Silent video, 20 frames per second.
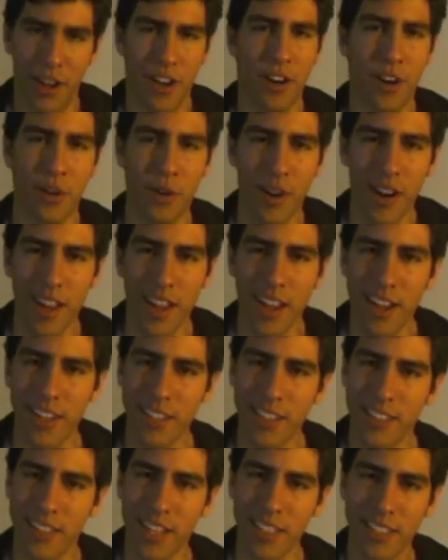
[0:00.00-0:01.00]
Alright
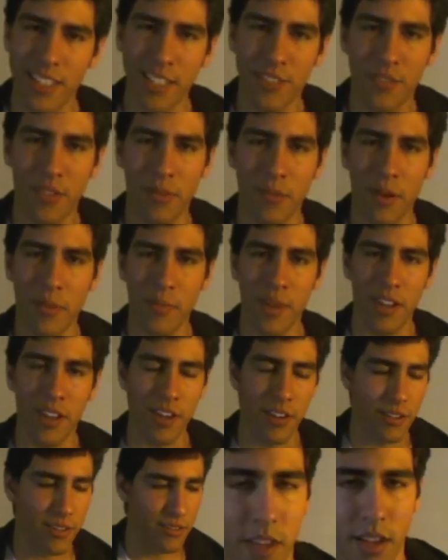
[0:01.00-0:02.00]
guys, that's it for my
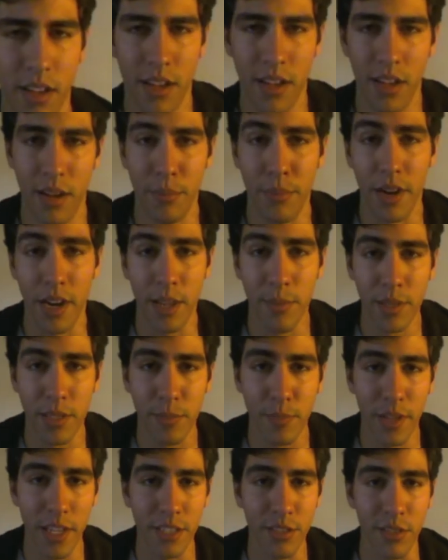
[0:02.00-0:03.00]
video. My name is
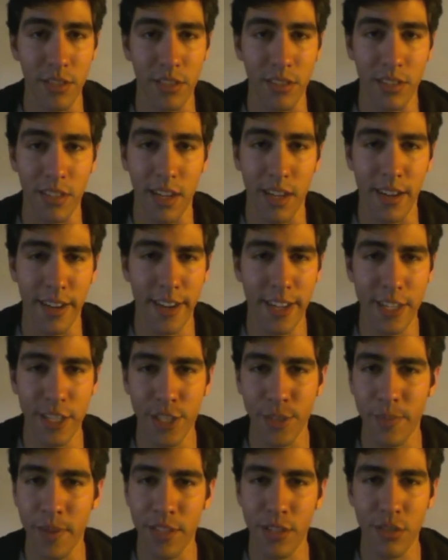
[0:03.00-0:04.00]
Pedro, and I
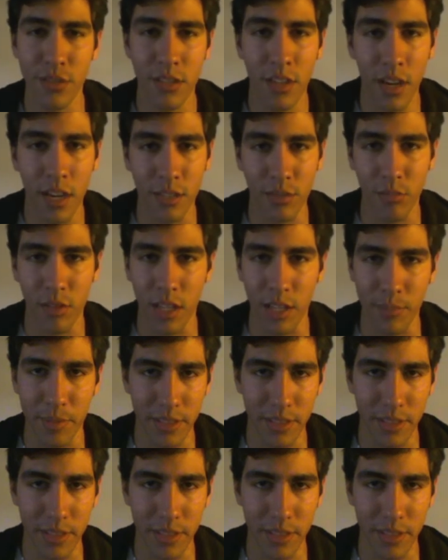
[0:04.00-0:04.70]
just made you judge that.